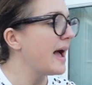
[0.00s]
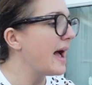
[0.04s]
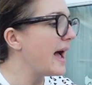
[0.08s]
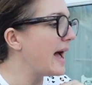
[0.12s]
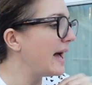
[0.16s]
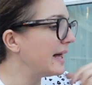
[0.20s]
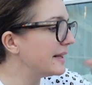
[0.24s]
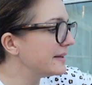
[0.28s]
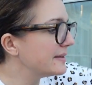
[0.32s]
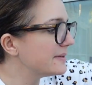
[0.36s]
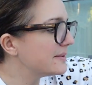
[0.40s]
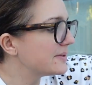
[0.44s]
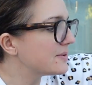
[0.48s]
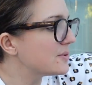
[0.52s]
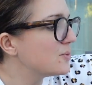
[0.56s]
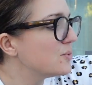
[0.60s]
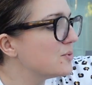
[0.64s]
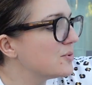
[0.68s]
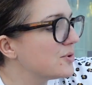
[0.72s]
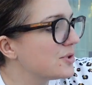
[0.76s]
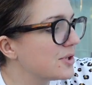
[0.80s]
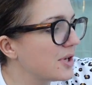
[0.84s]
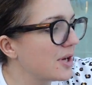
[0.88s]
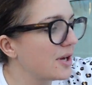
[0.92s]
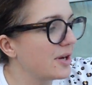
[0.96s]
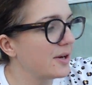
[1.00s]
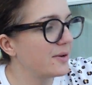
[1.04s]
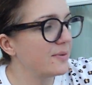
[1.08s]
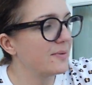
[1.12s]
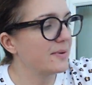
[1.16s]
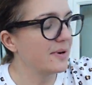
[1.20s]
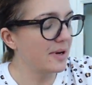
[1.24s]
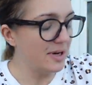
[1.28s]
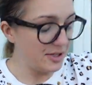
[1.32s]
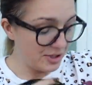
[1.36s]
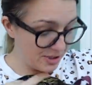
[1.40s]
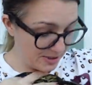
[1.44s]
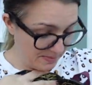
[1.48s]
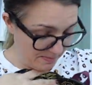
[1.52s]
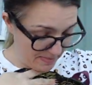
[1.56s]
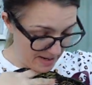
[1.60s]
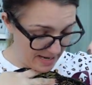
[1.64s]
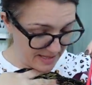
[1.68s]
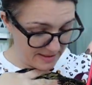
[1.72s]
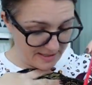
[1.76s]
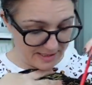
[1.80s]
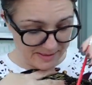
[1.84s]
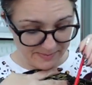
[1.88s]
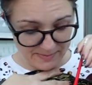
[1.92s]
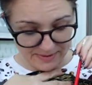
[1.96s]
and also I just
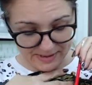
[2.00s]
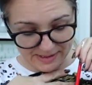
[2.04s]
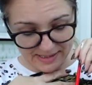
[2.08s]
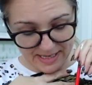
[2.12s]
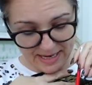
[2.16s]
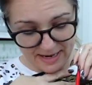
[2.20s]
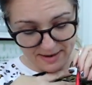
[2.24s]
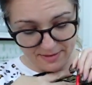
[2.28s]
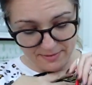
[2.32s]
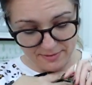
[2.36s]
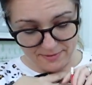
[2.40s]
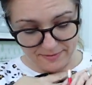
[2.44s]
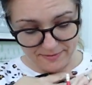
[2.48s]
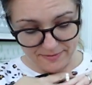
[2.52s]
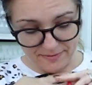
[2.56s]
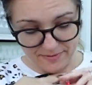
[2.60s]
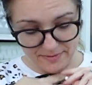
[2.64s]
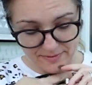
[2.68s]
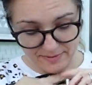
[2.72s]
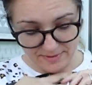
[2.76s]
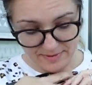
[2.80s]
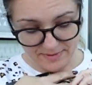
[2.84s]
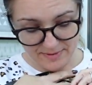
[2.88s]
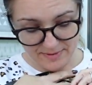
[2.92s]
made this myself,